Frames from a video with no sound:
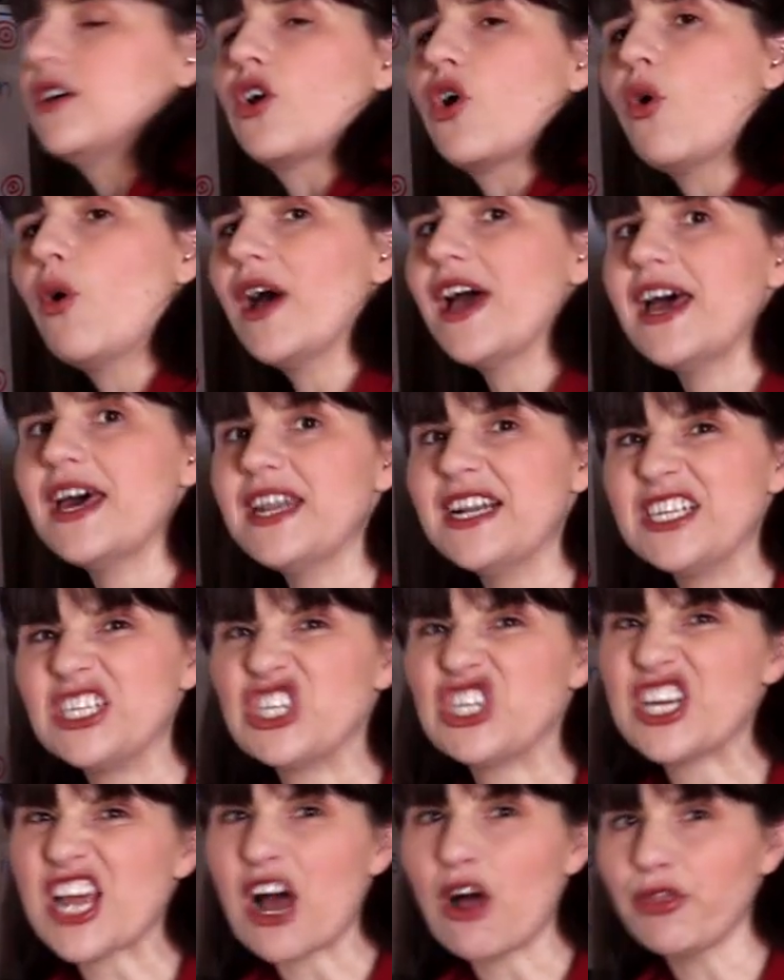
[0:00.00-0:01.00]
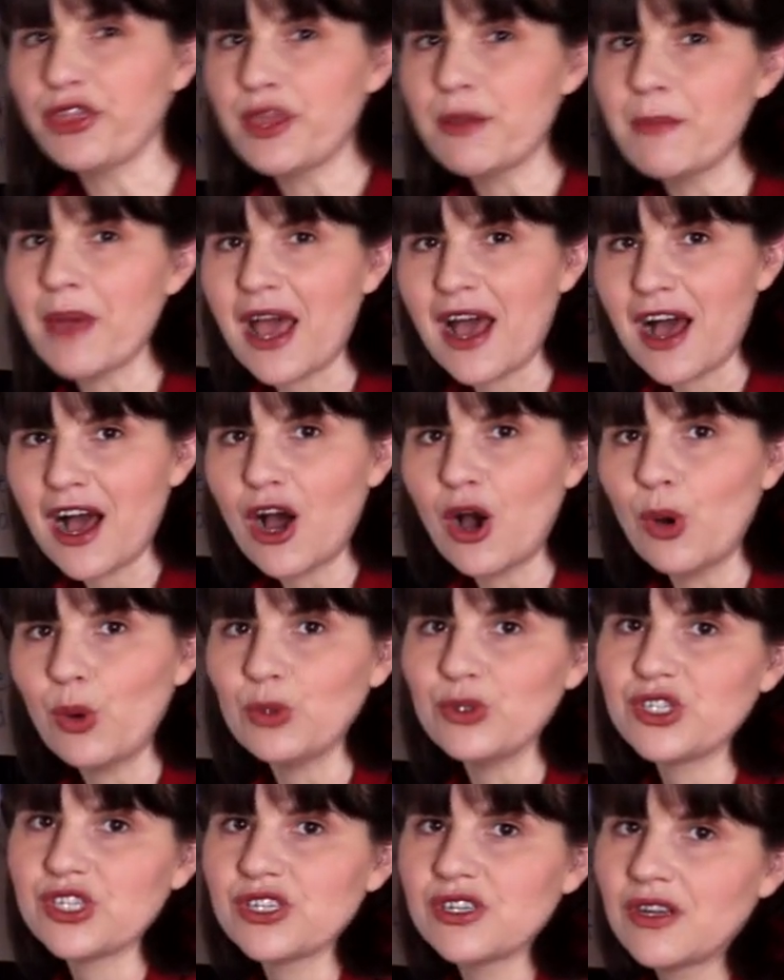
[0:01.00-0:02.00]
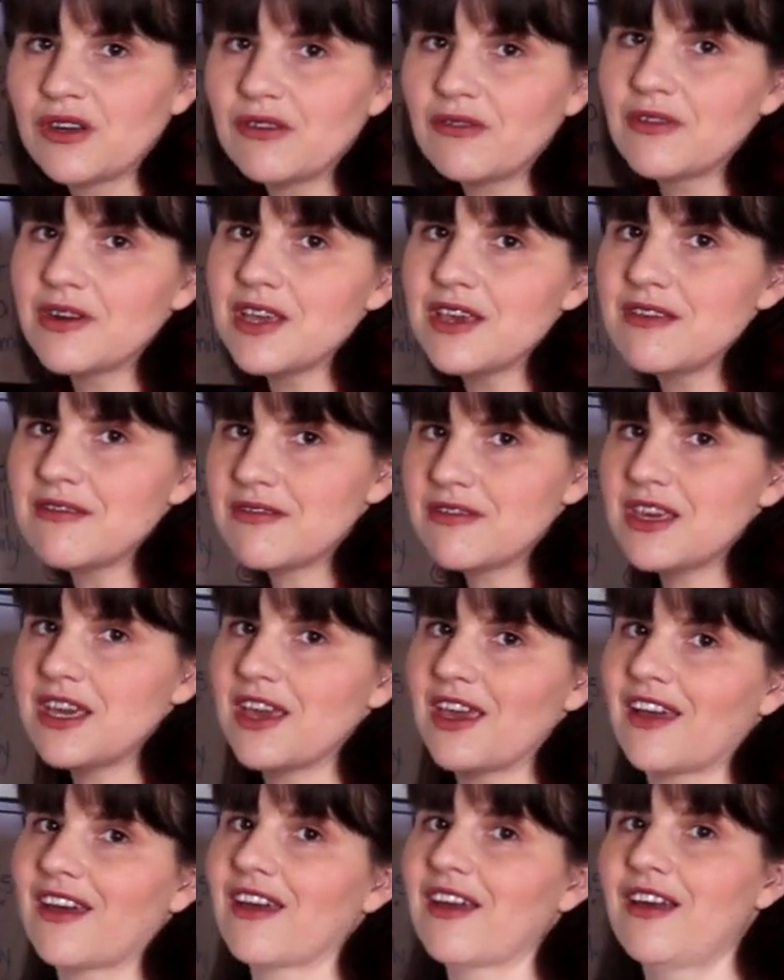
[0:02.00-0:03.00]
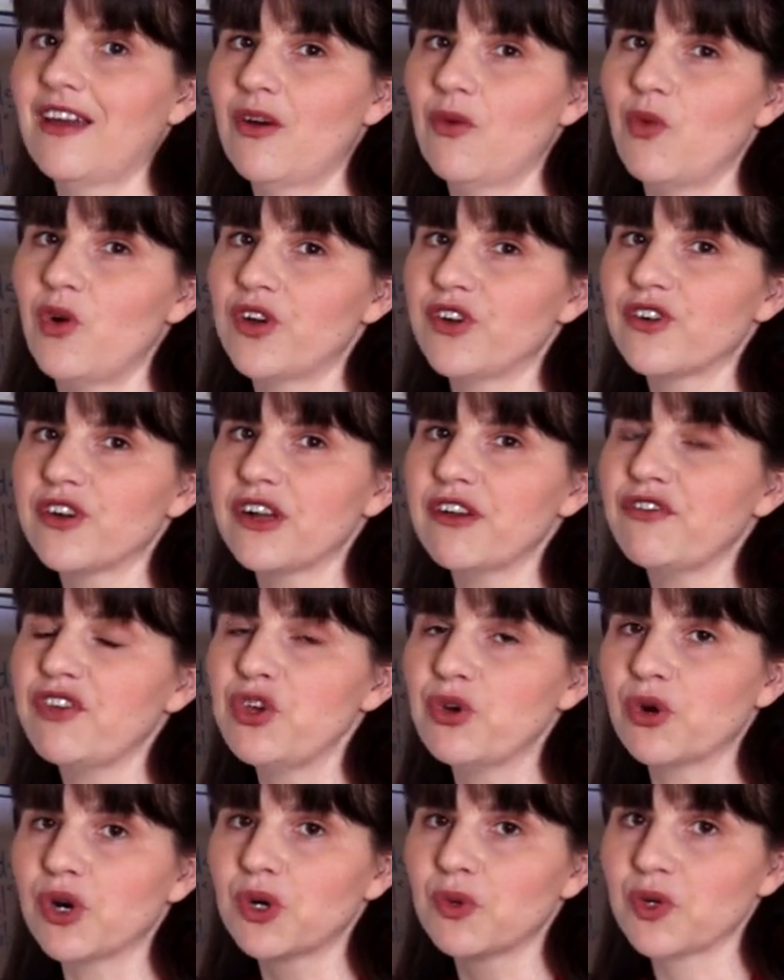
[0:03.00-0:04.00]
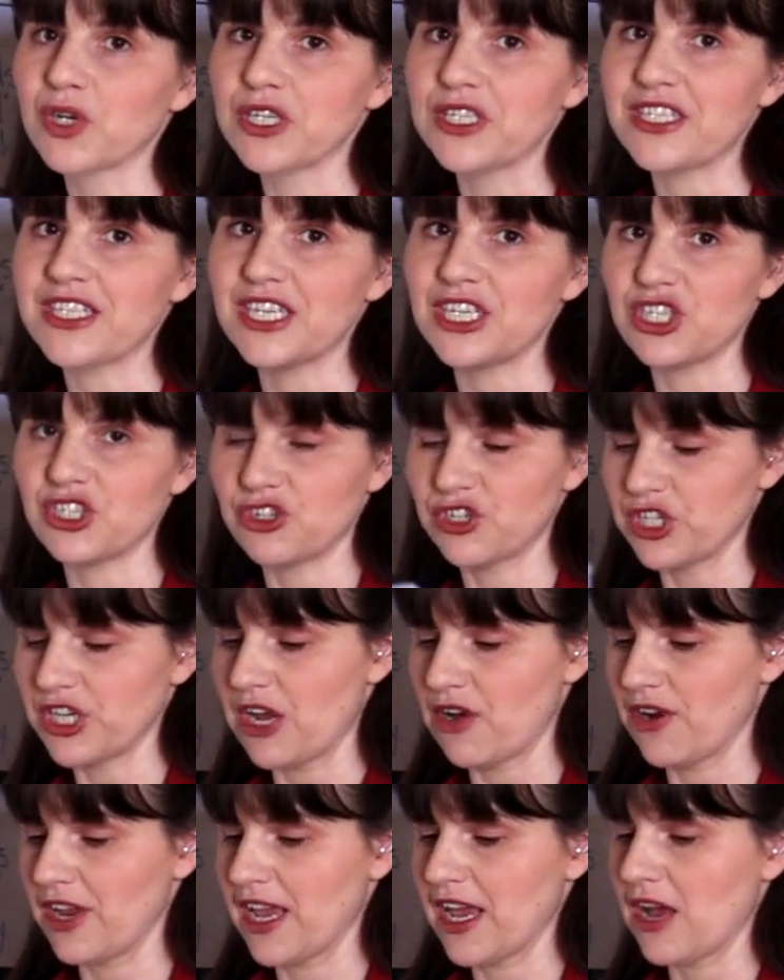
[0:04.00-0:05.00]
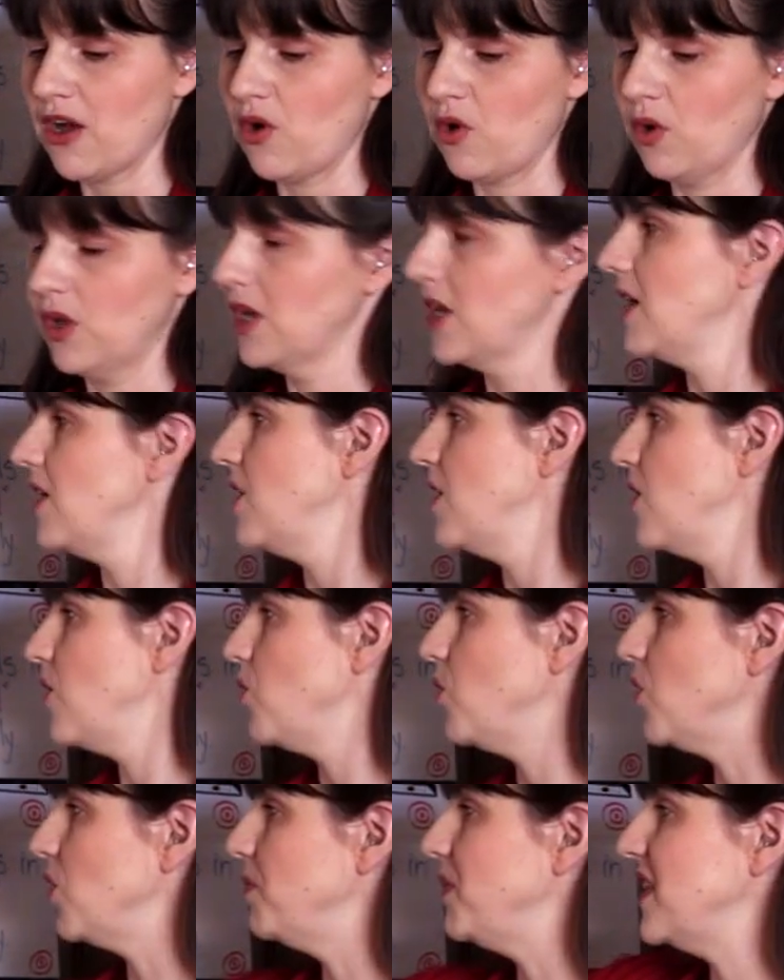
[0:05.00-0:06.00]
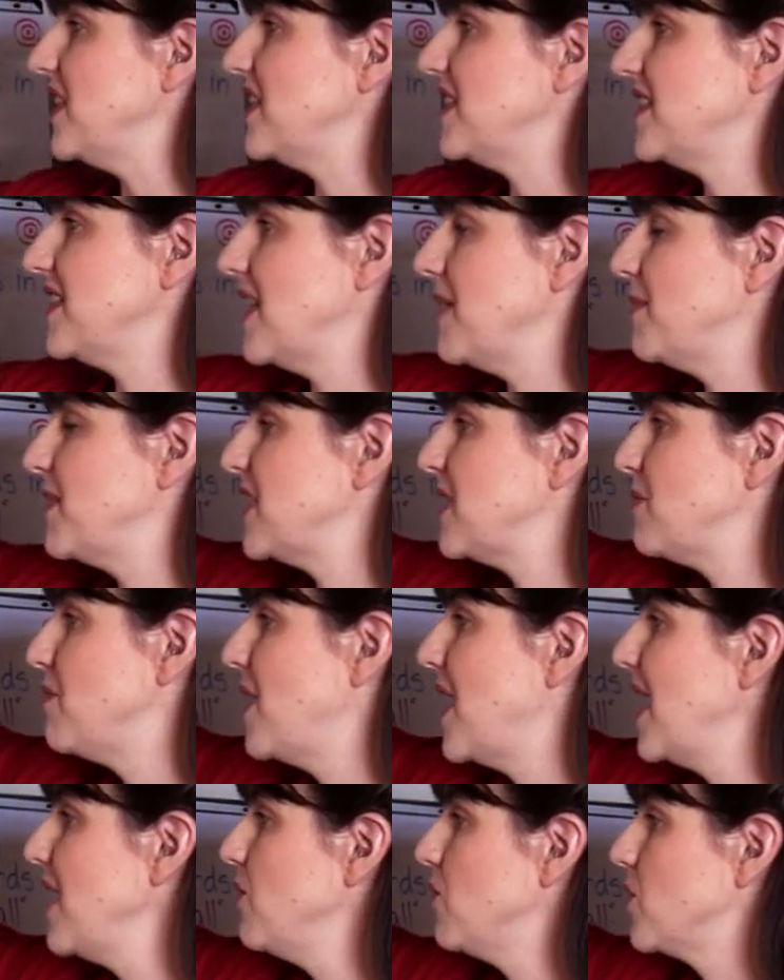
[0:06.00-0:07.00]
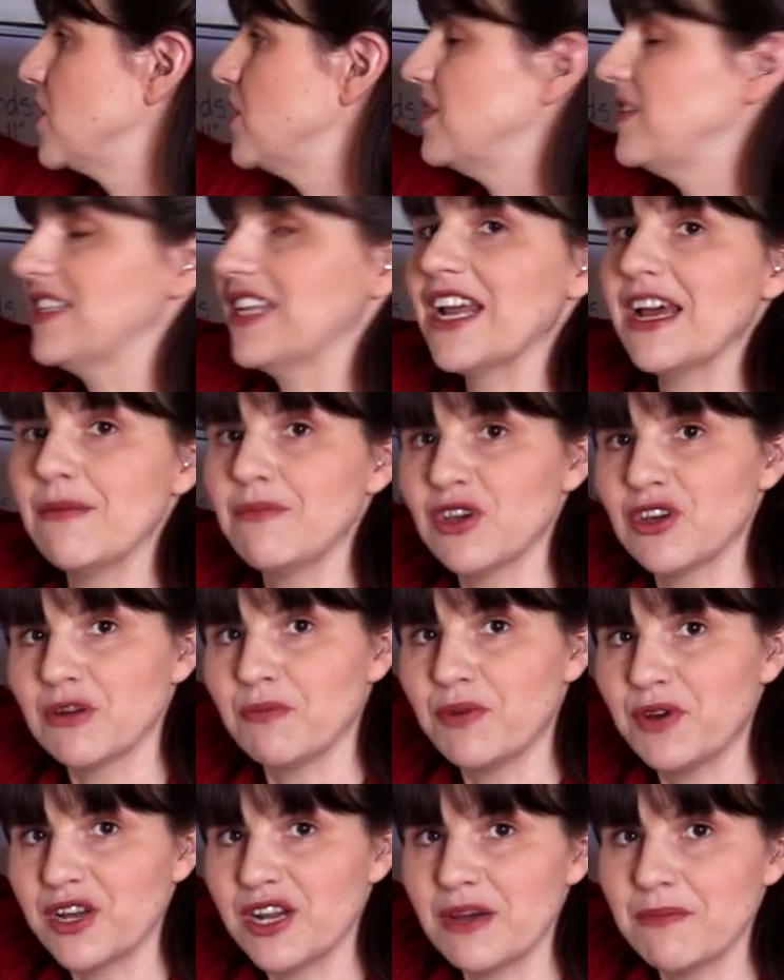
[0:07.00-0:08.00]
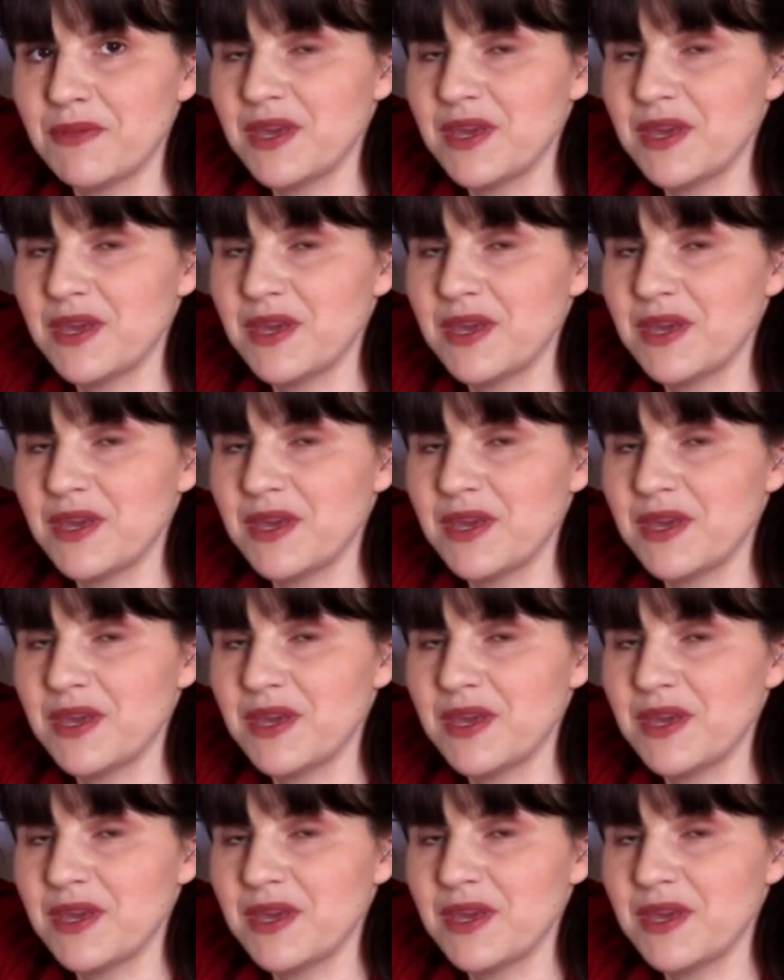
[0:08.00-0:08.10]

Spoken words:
Go ahead and shout them out. What do you think? I wonder if your words that you're shouting out will be the same as my words that I'm gonna put up